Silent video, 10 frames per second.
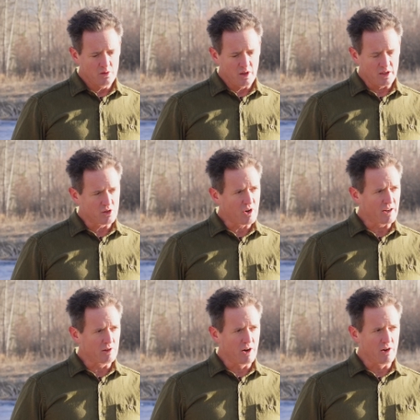
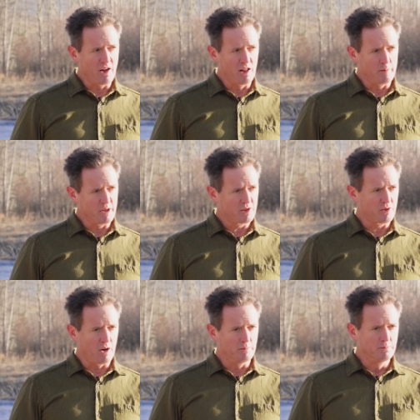extract rare earth elements
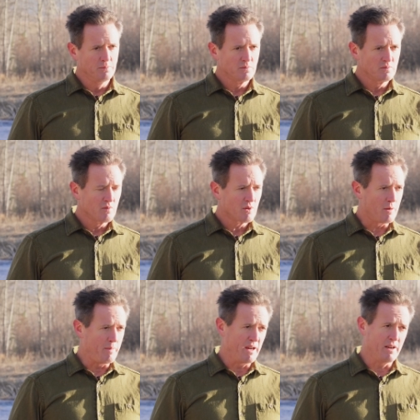from
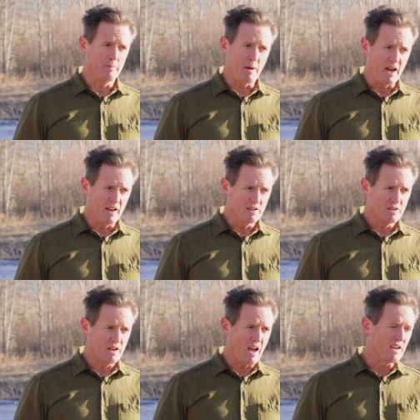abandoned
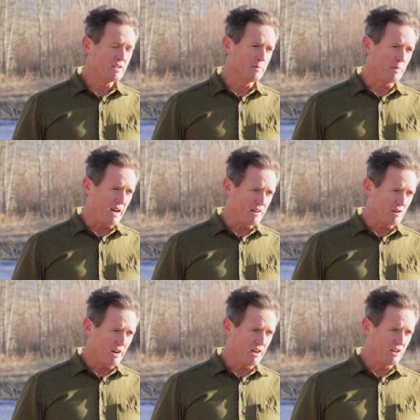mines, acid mine
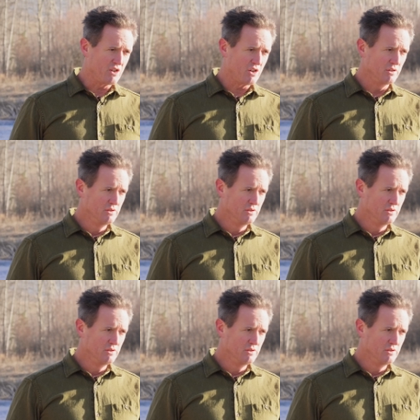drainage,